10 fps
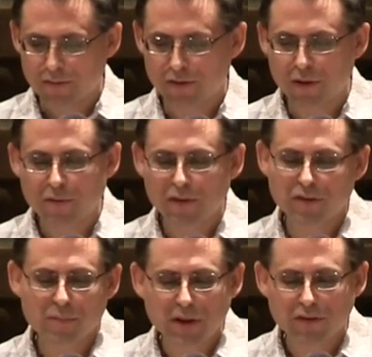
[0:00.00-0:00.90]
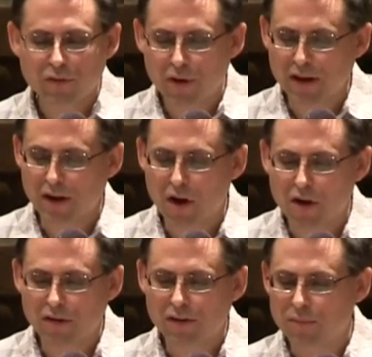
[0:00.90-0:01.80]
For some of us, it means creating
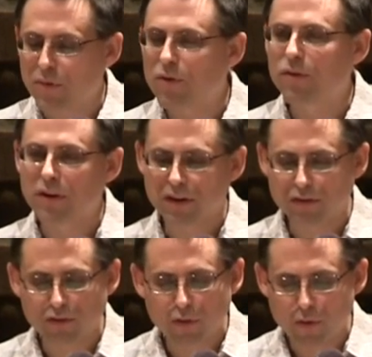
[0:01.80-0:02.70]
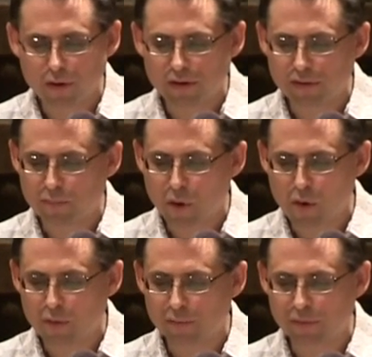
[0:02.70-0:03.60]
art and music and stories and
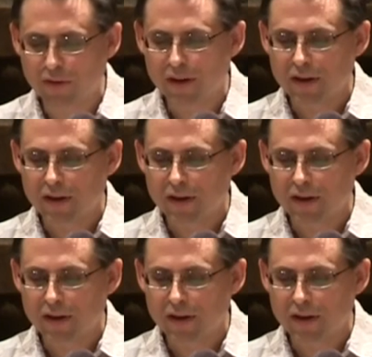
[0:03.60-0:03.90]
poems.